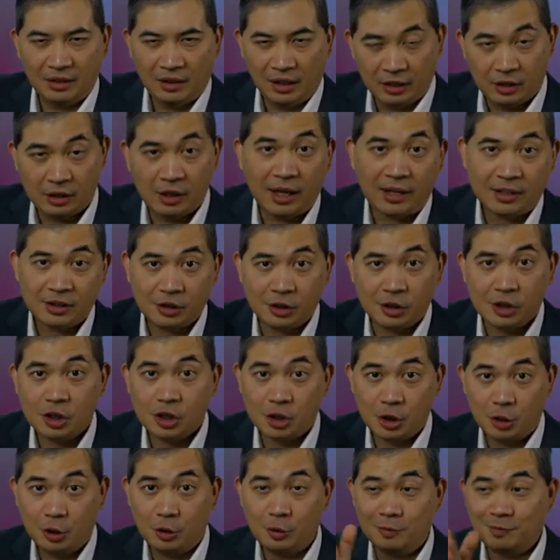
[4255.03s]
and actually
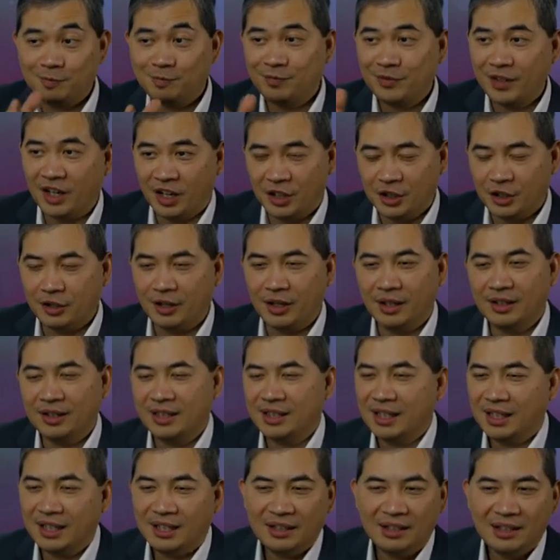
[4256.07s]
shoot under
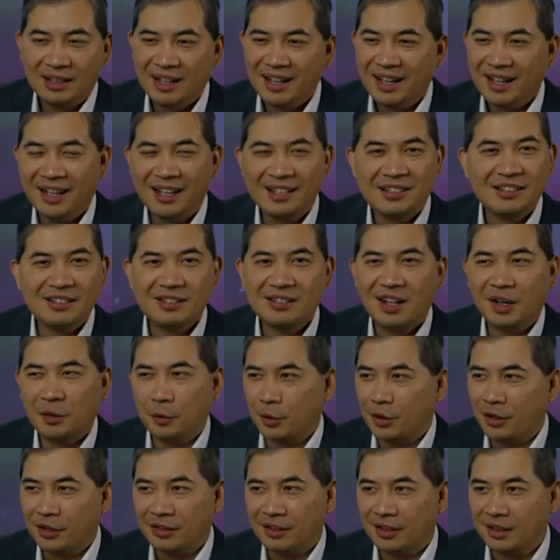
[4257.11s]
LED. It's just not
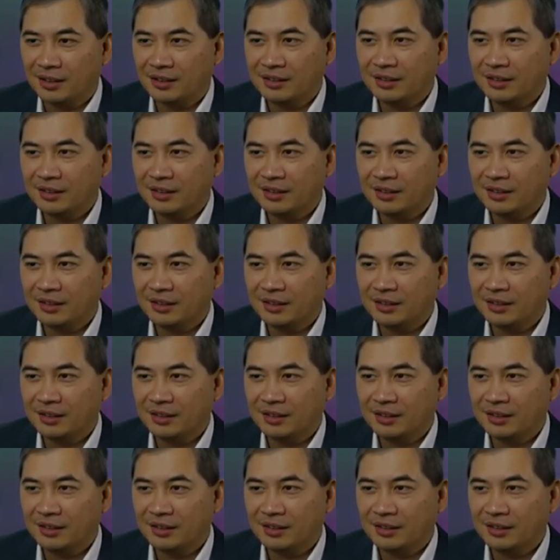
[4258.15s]
worth it.